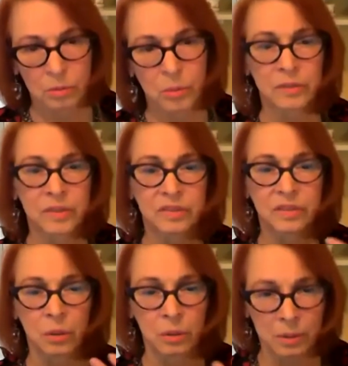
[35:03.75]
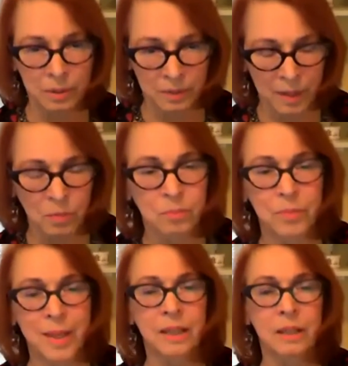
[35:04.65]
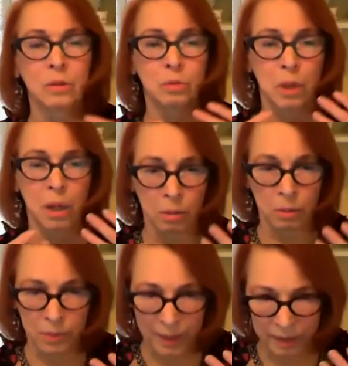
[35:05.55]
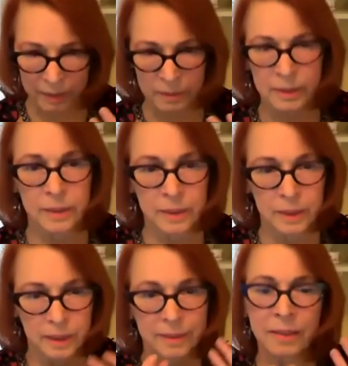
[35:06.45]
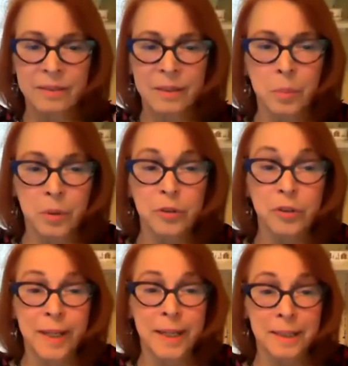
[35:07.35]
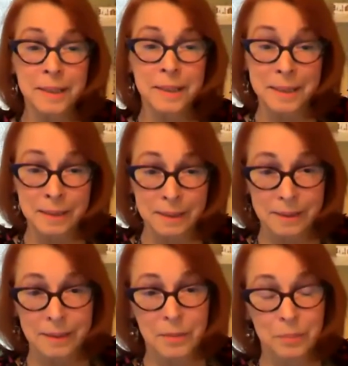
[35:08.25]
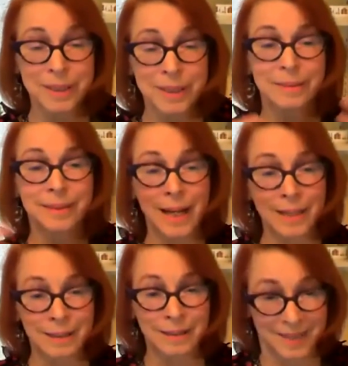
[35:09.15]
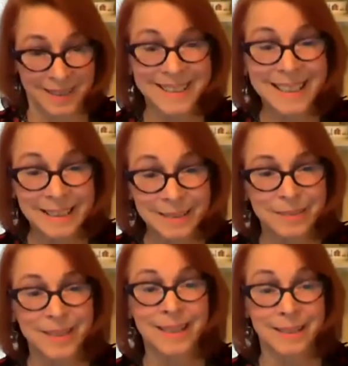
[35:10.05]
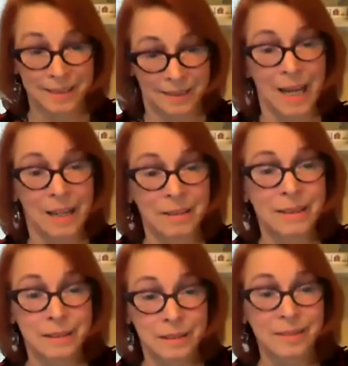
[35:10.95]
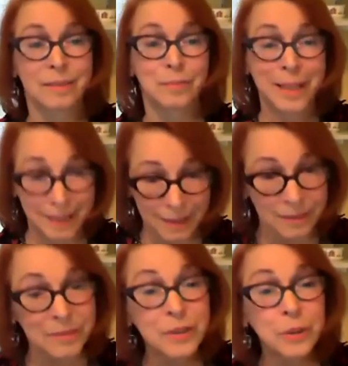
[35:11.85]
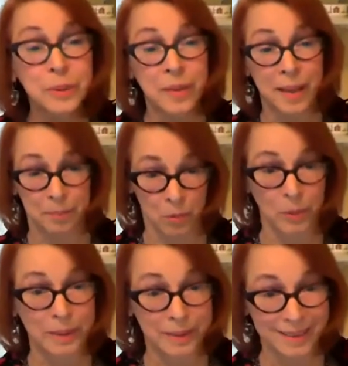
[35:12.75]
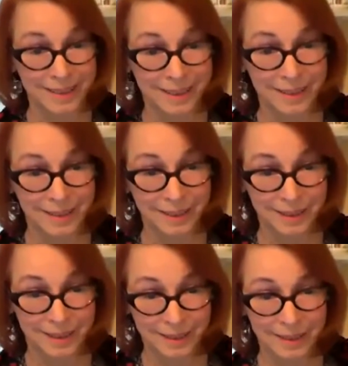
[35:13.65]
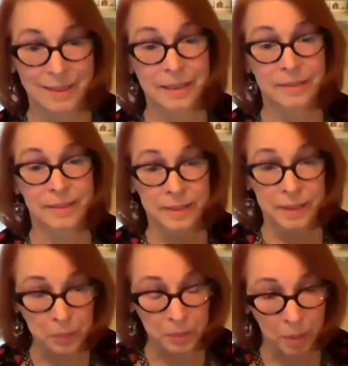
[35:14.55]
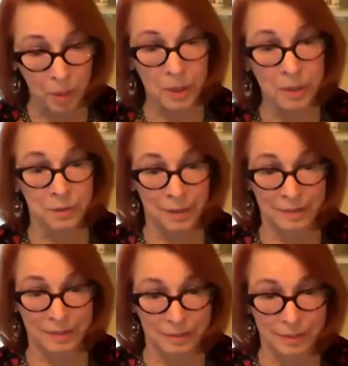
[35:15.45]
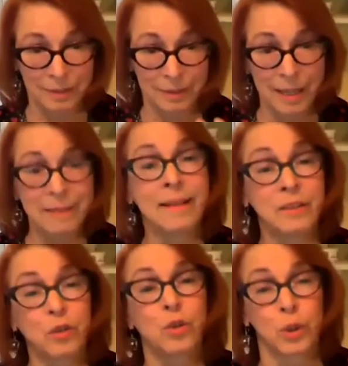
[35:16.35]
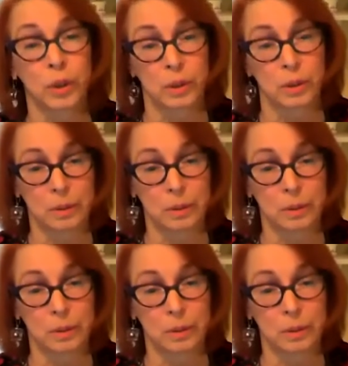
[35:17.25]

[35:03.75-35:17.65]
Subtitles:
We have a soul that can grow, that is our personality, but it's not the things that our illness is making us do at that point. It's a deeper part of us, and that's good.